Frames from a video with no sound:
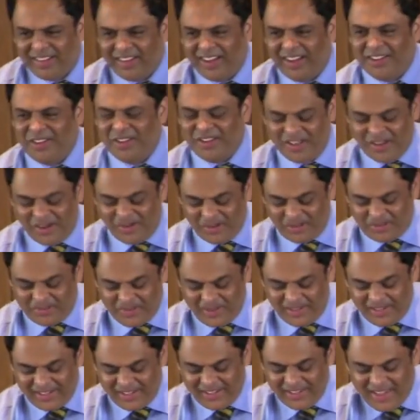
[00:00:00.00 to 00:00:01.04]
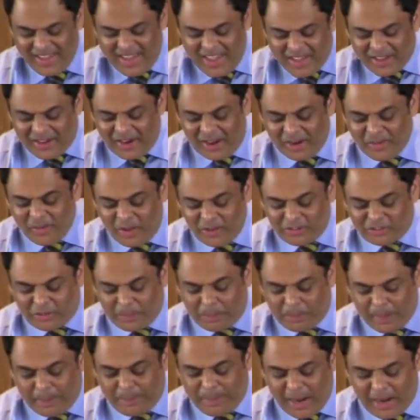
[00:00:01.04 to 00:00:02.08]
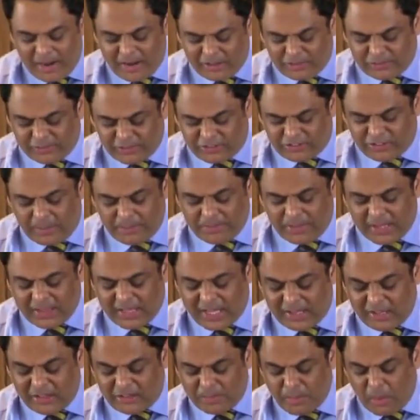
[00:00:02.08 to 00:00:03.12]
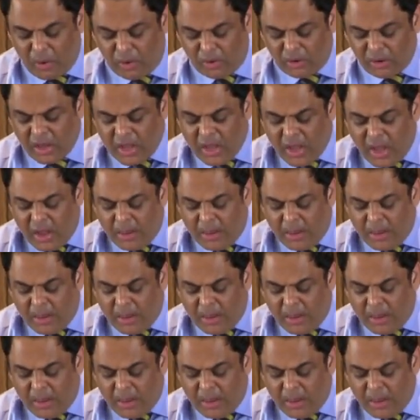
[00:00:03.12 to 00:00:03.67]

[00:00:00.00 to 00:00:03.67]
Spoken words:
Are you here with me? God wants to prepare us for something that is more